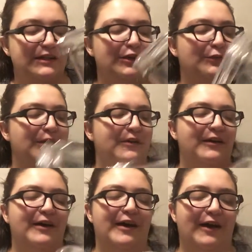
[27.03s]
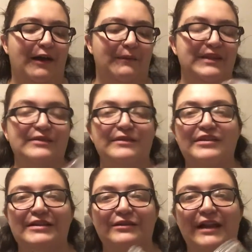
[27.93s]
Goodwill. This was
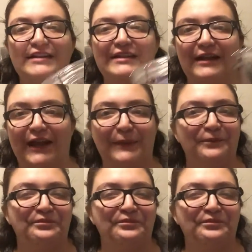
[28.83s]
$2.99.